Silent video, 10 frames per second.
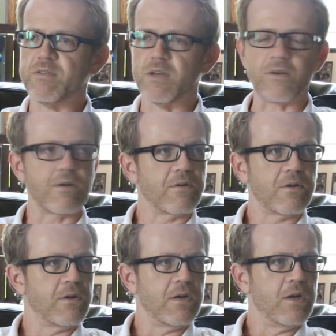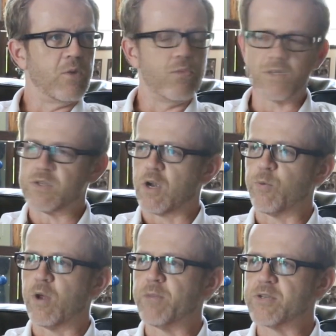theater, puts his
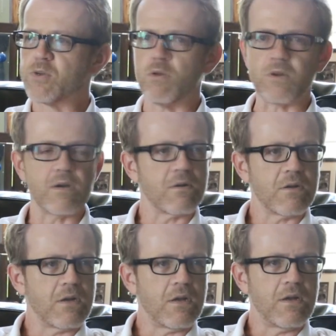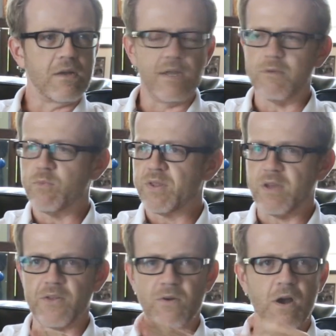arm around my shoulder, and with
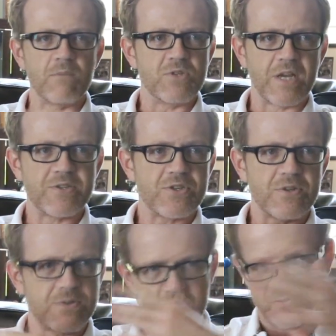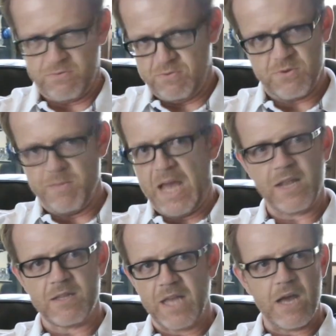the other arm gestures
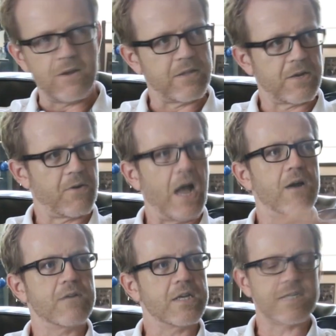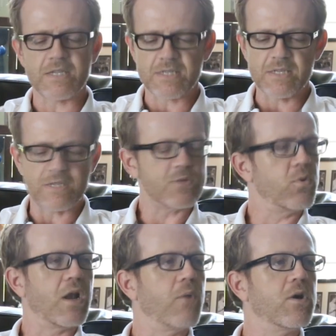dramatically out at the crowd, and he says, "This
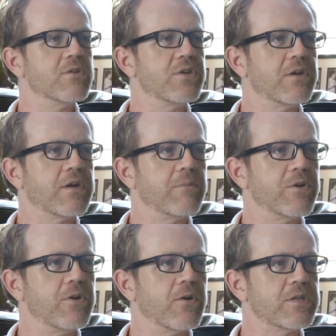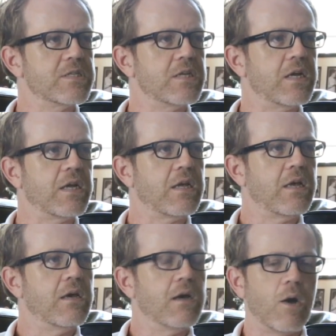is what I wanted you to come to New York to see.
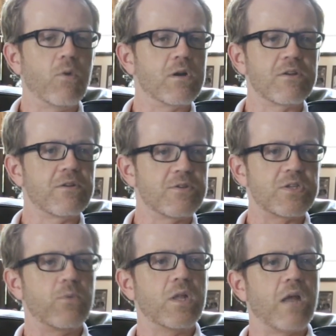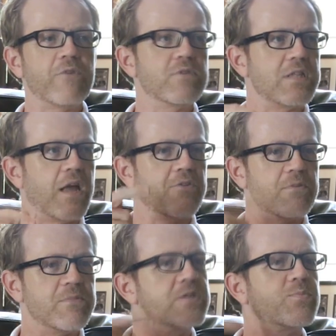I wanted you to see what life was like
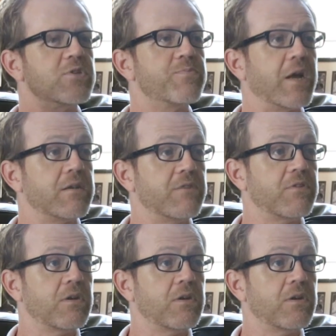from this perspective."